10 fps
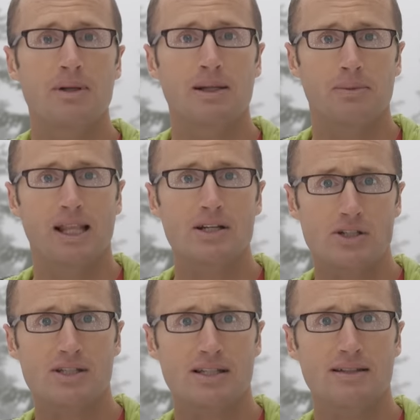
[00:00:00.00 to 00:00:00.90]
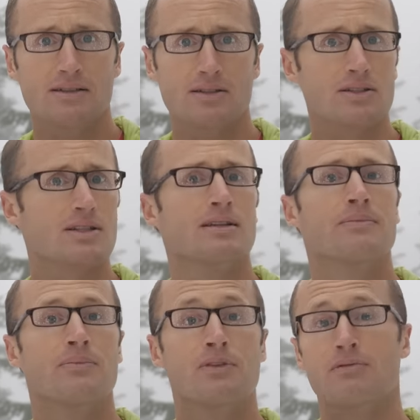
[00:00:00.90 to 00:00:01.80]
manipulation skills
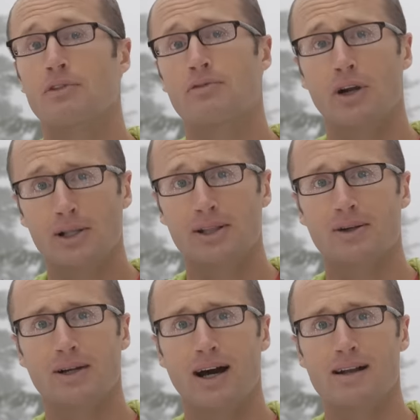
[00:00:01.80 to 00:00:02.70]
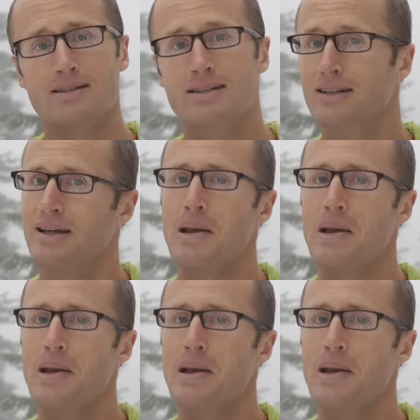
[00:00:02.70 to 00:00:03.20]
for very little cost.